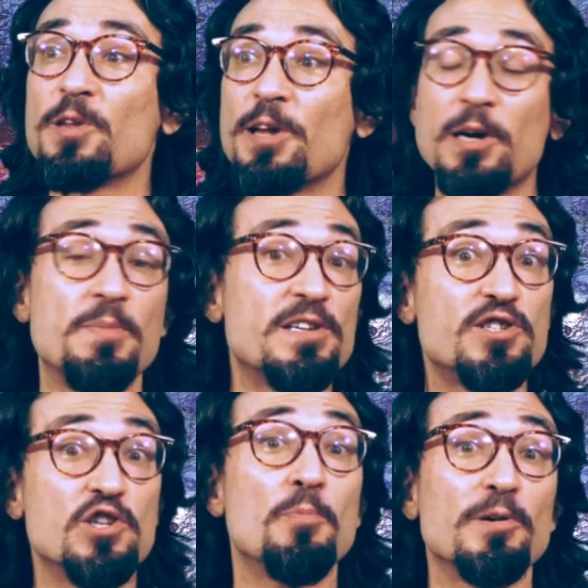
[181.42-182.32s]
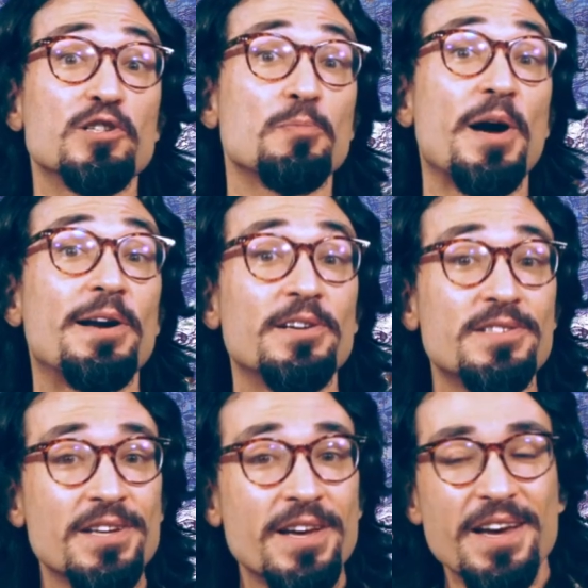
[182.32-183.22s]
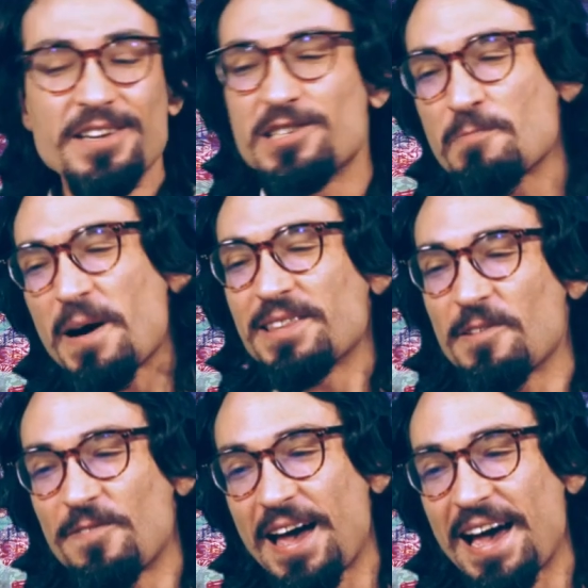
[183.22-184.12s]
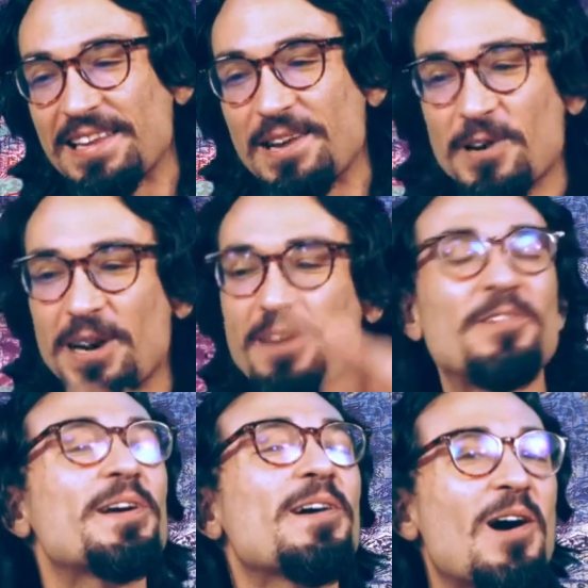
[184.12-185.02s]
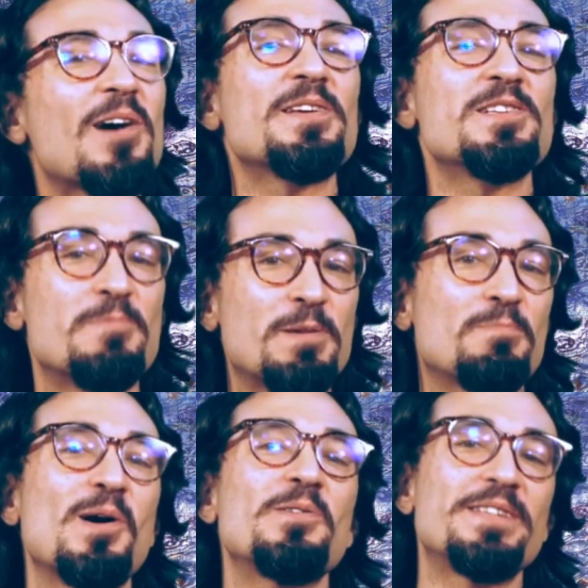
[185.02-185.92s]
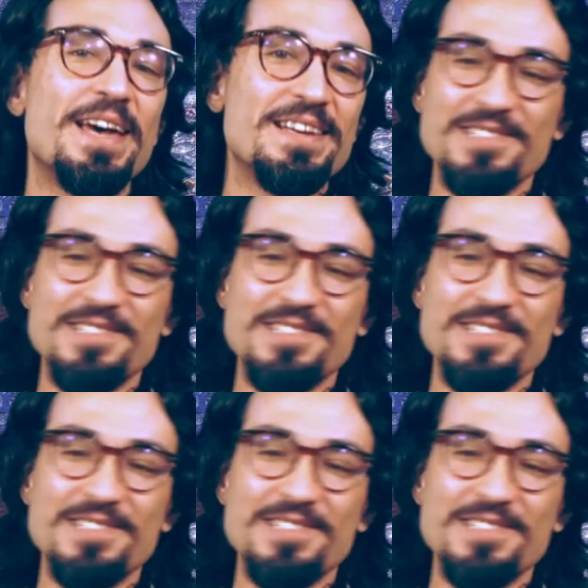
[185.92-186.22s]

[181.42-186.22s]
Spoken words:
could be super spreaders, despite the fact that whenever there are these big protests,